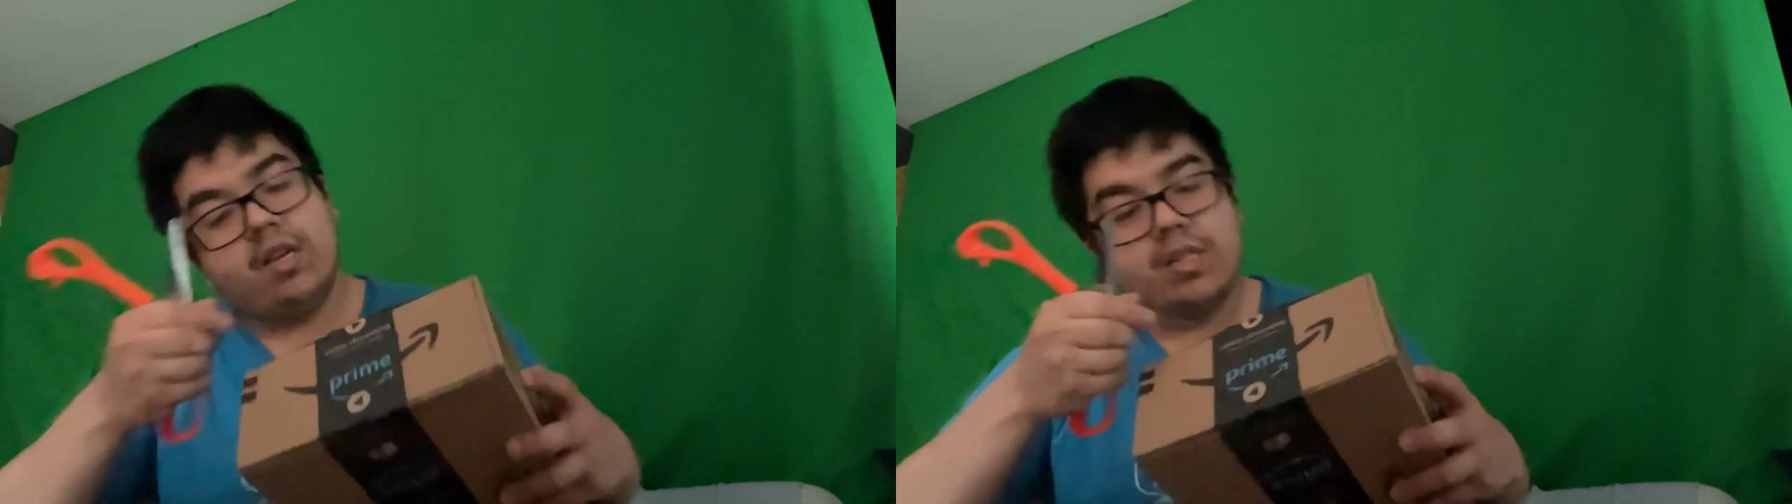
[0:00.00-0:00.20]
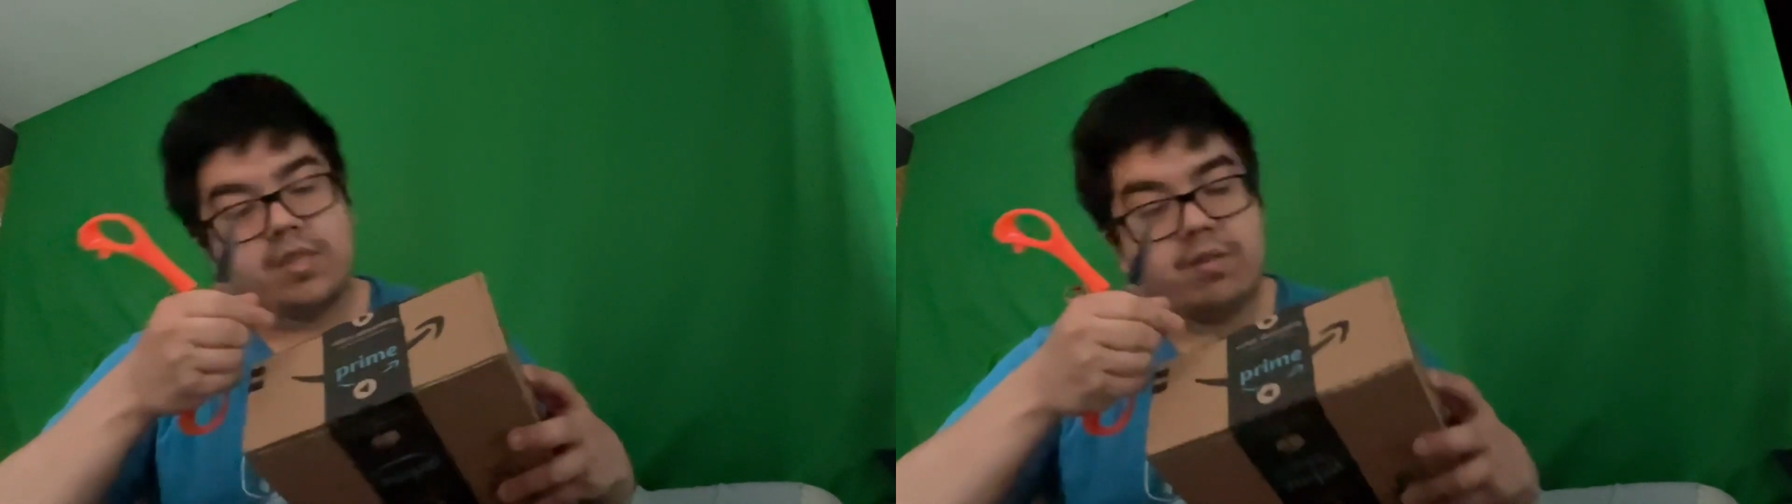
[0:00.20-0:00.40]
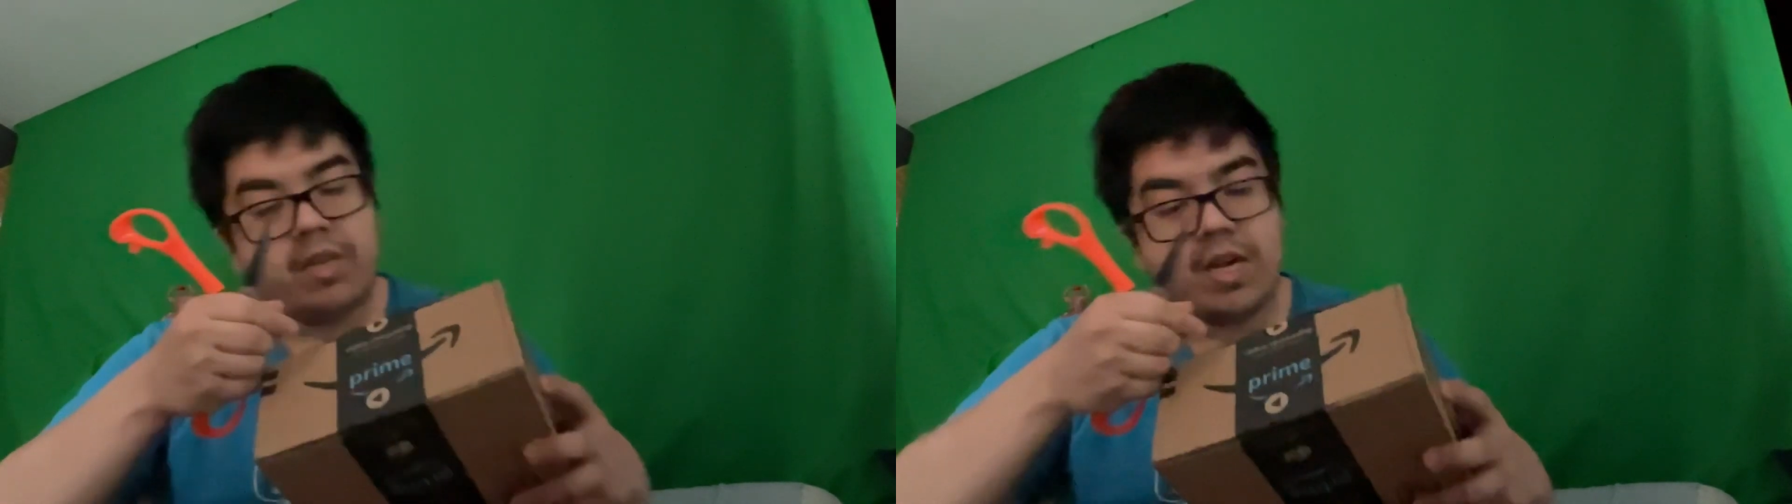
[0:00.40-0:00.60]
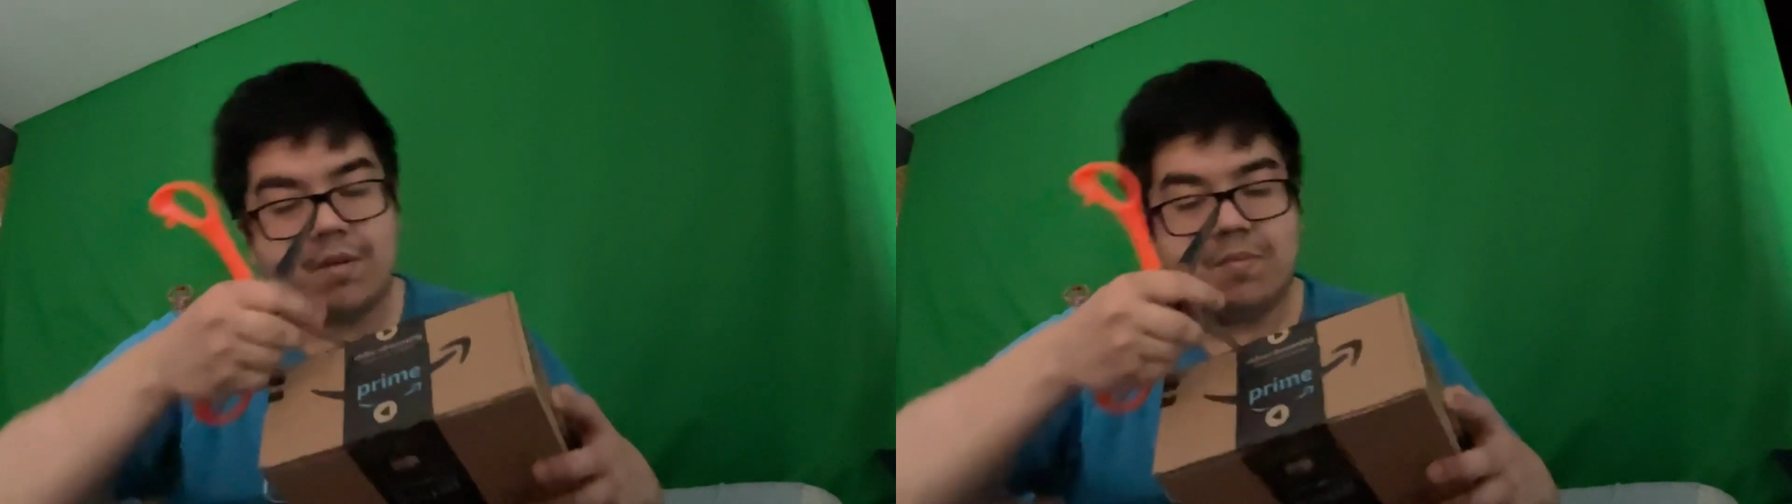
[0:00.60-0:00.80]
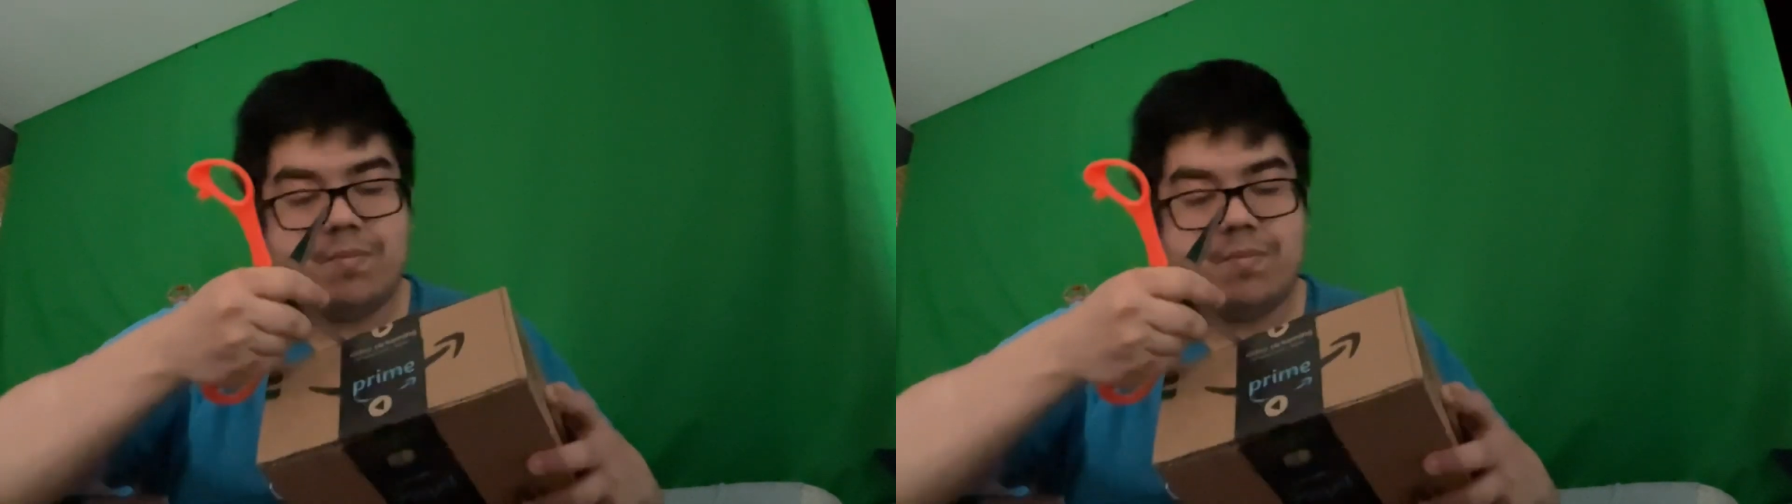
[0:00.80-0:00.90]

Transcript: So yeah,